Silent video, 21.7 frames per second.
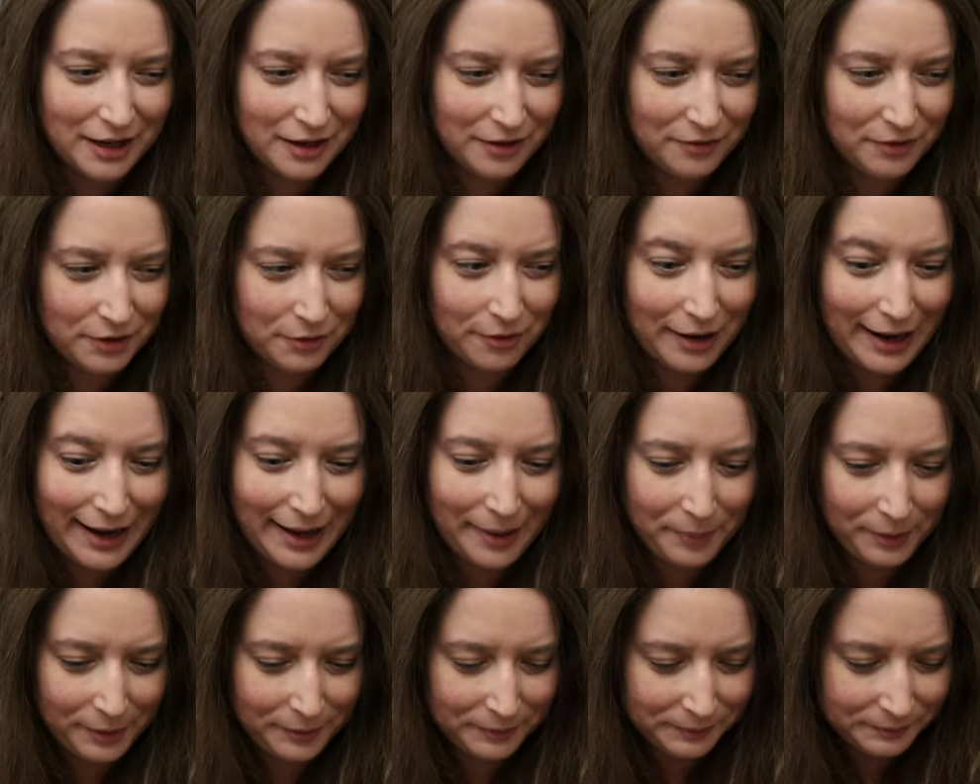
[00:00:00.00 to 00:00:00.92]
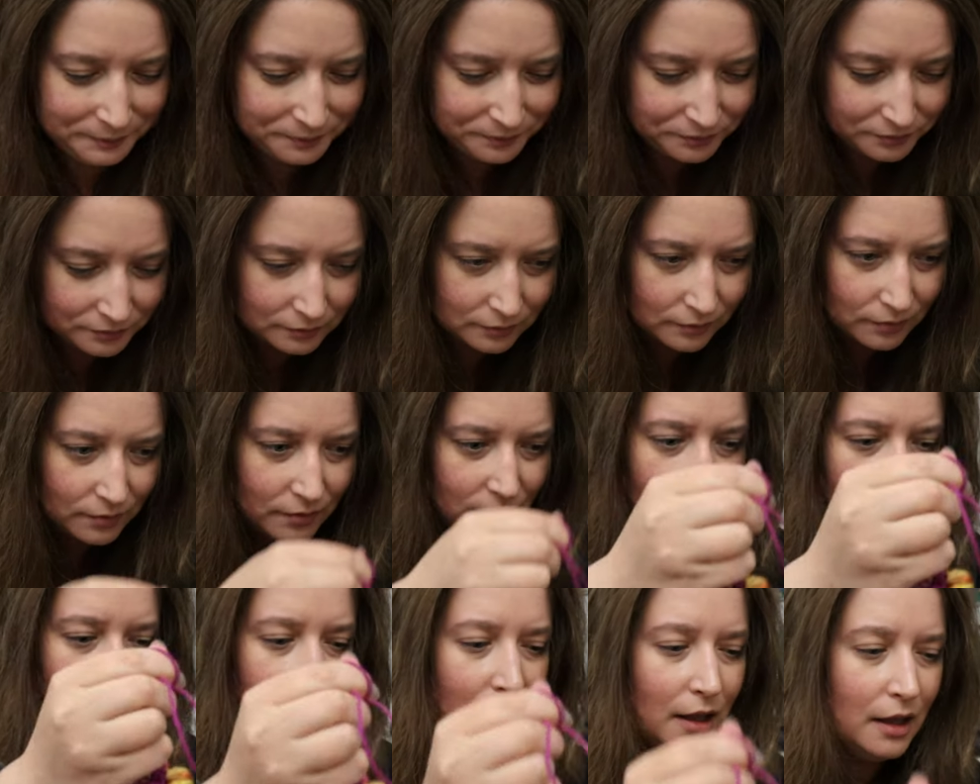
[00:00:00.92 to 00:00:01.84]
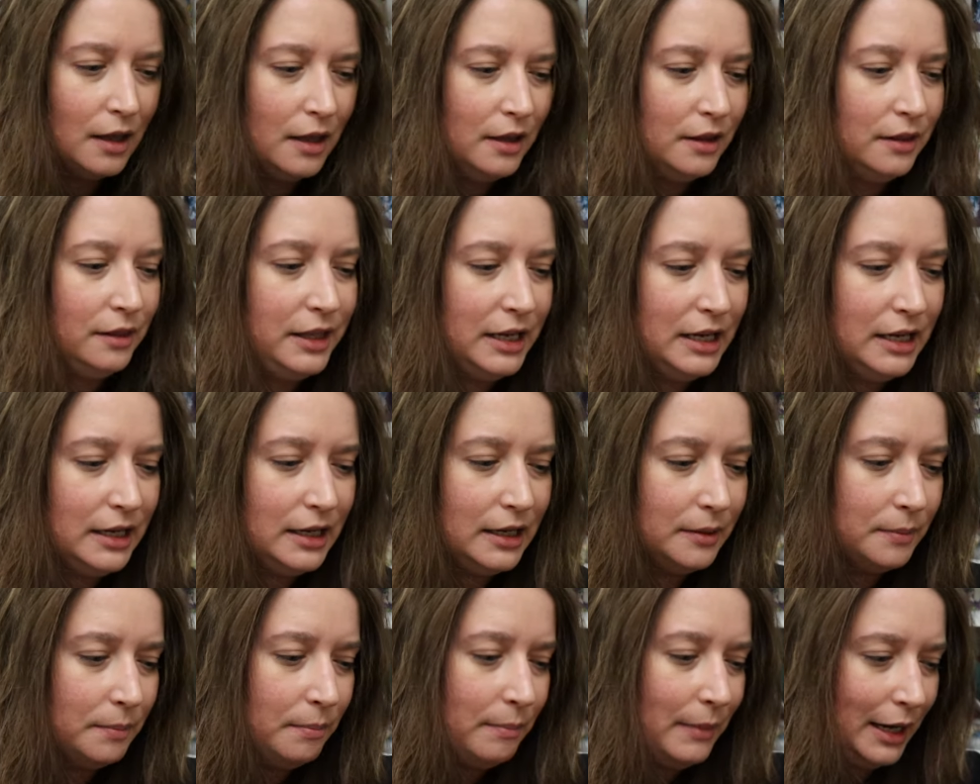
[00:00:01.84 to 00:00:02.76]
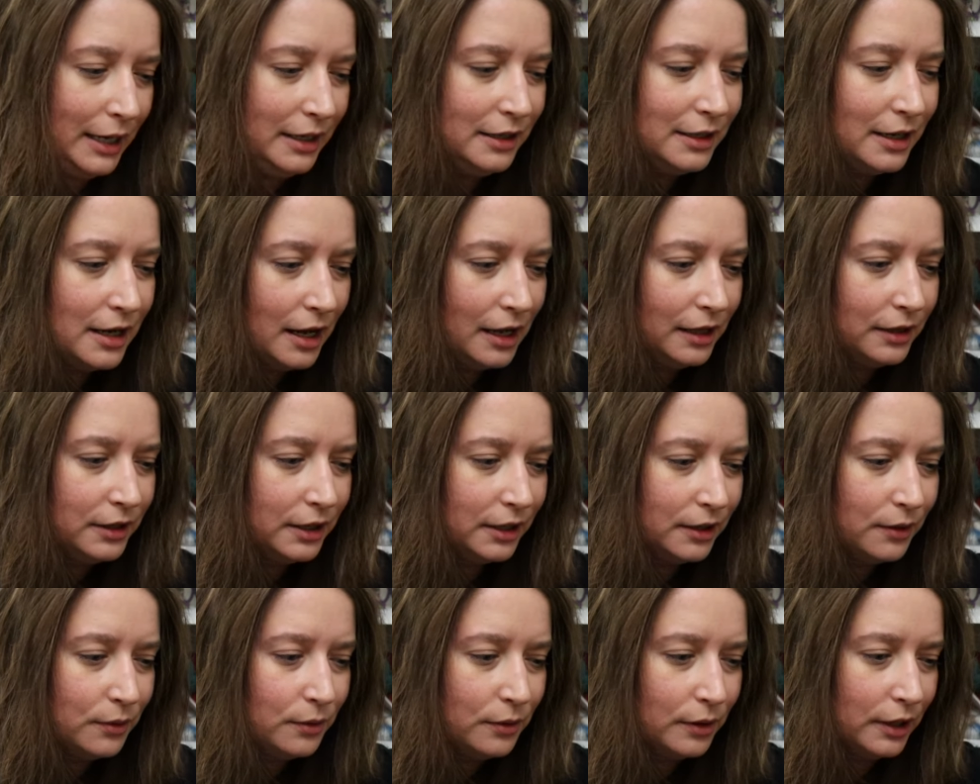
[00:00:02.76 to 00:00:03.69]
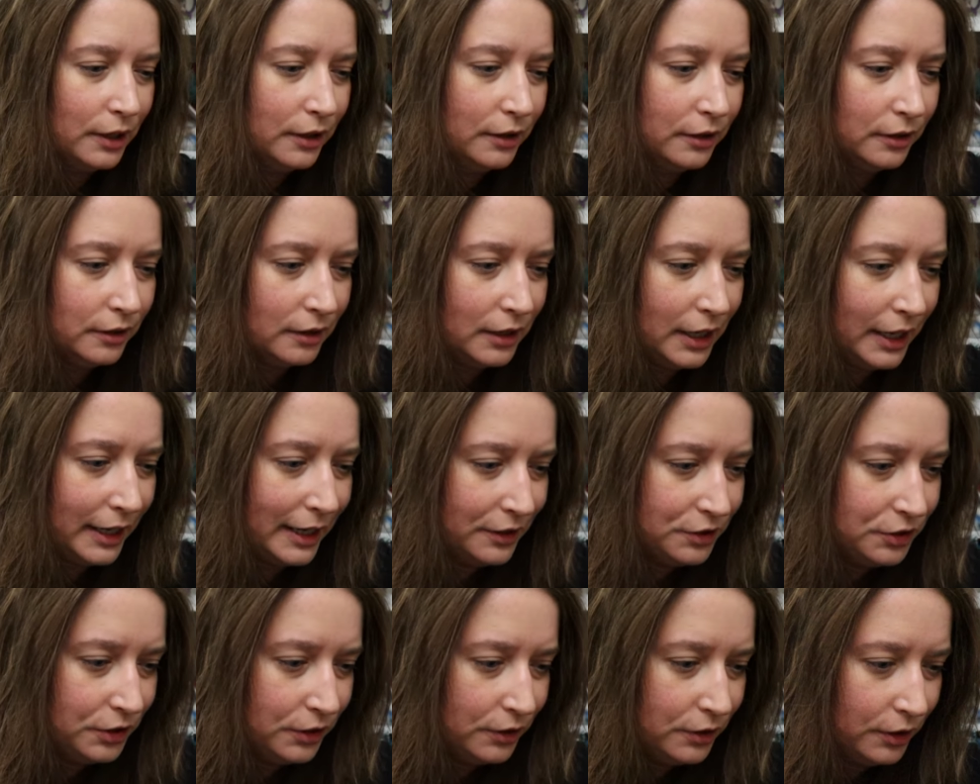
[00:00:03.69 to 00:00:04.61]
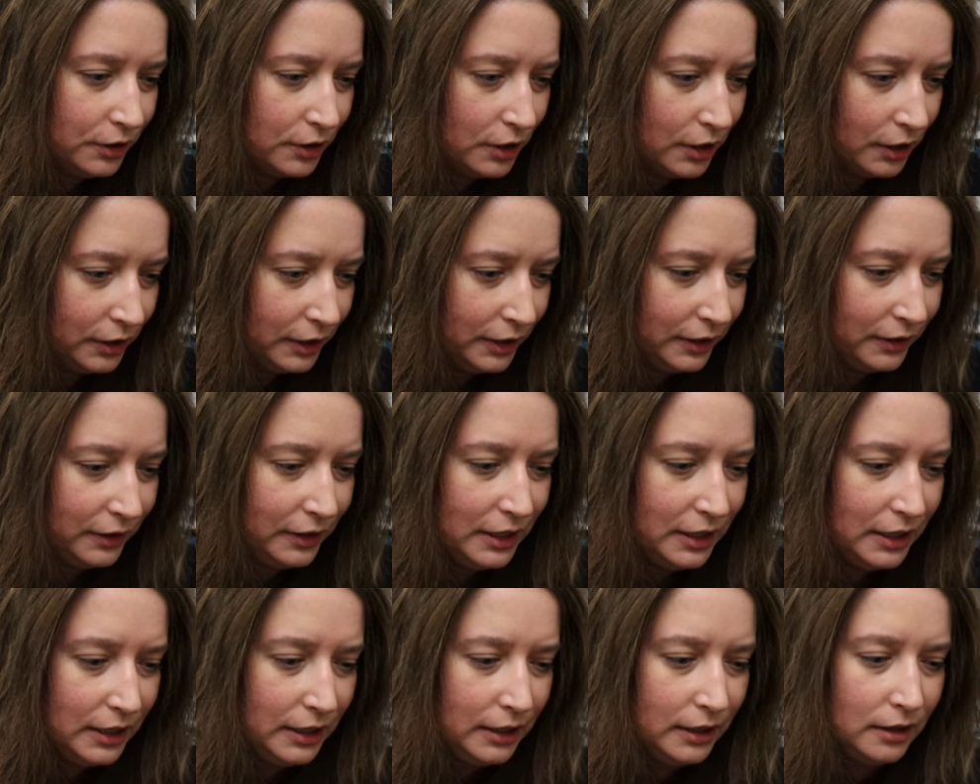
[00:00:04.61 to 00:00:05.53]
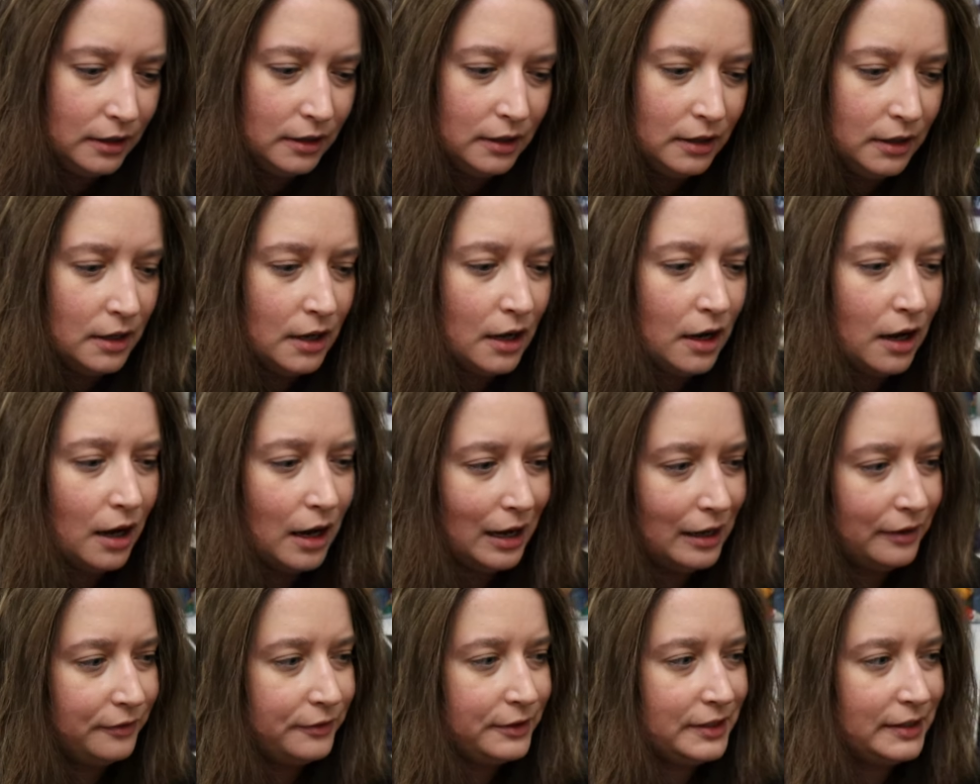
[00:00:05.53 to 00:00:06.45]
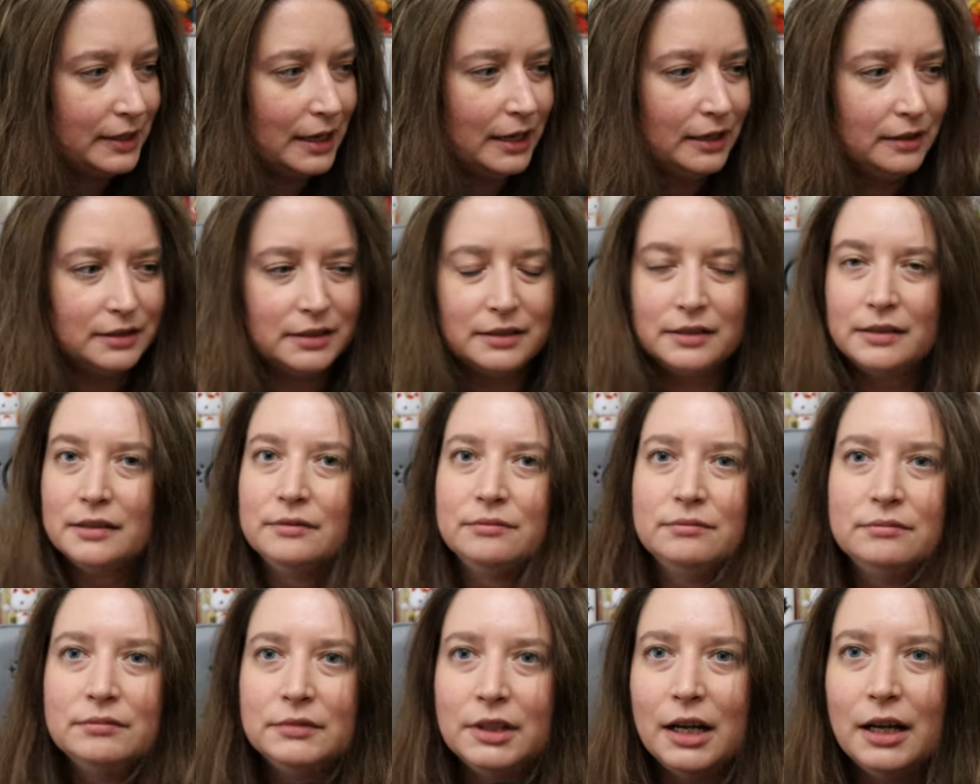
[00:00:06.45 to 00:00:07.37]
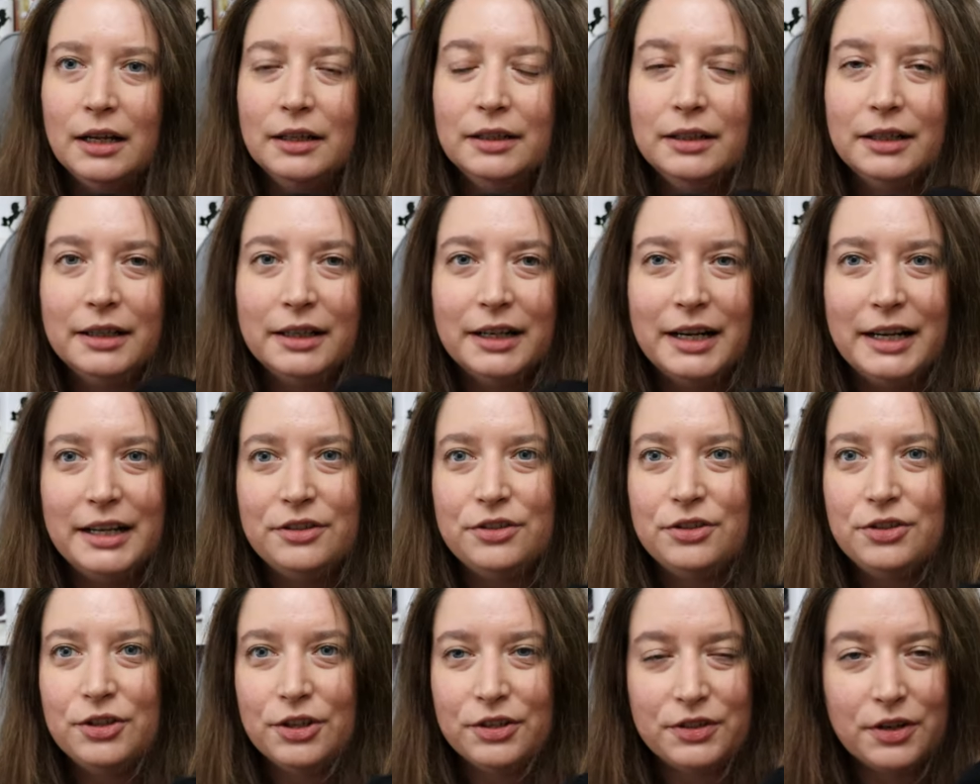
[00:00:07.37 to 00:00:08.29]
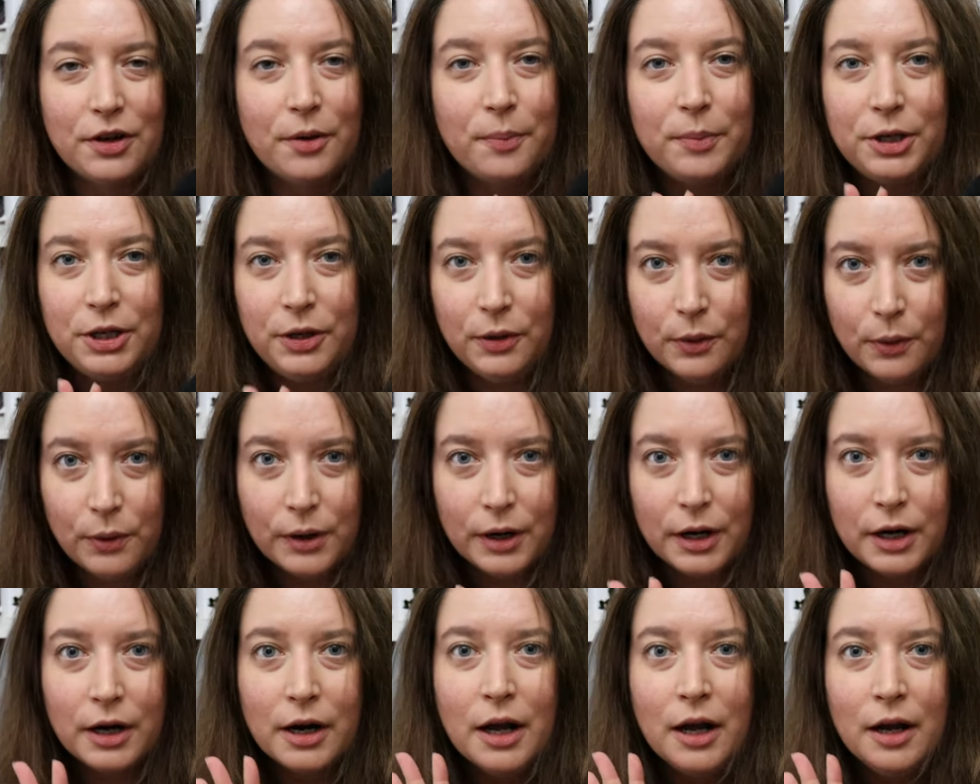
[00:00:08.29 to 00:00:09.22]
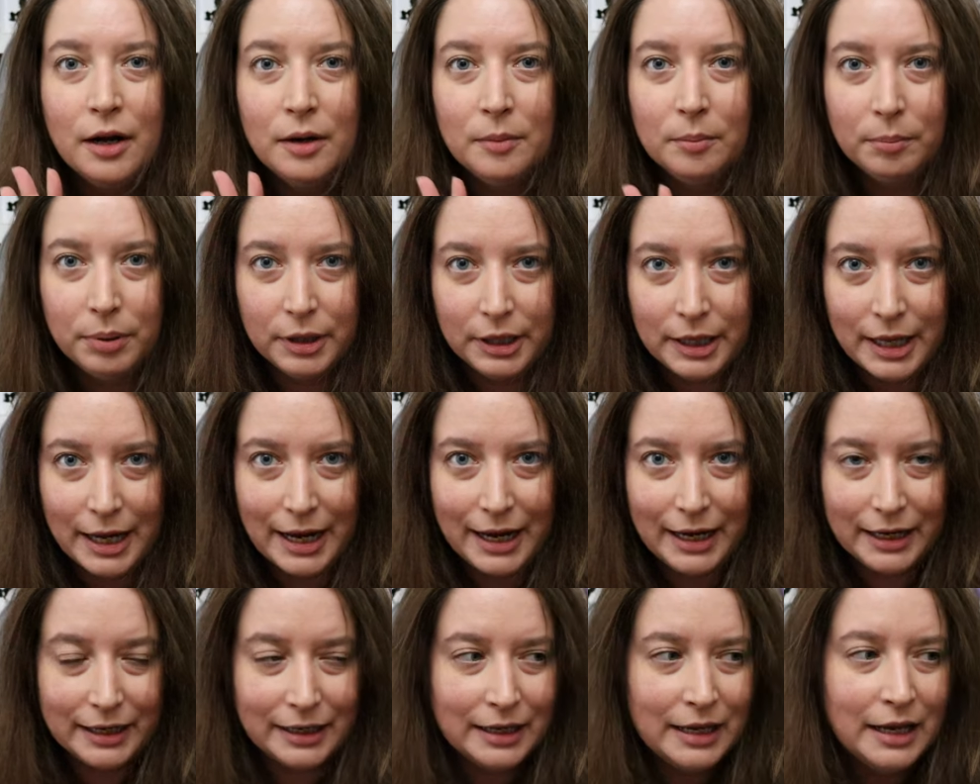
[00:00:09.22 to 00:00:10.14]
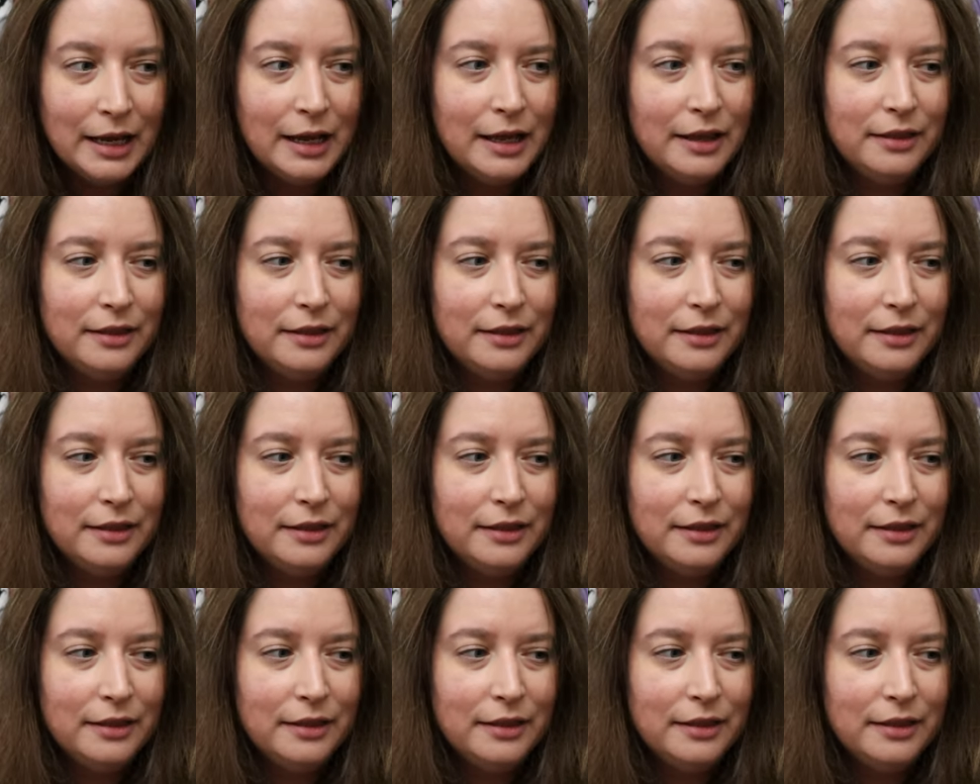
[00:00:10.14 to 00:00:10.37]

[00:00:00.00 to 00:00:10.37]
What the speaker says: of a wrap. The main color, or I guess you could call it the offset color, is just a pure black.